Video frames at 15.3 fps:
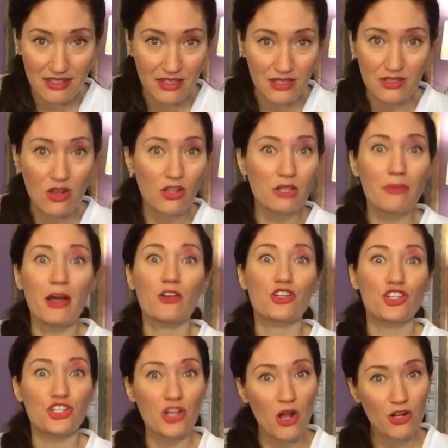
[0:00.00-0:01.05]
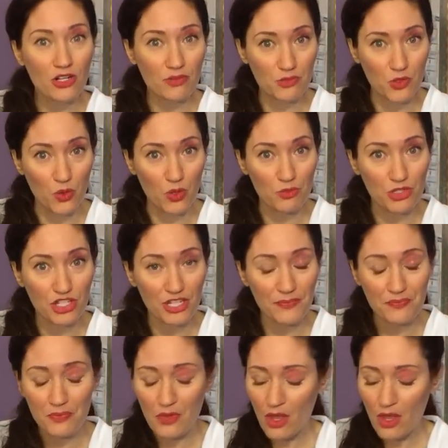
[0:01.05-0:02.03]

It's all about shock absorption.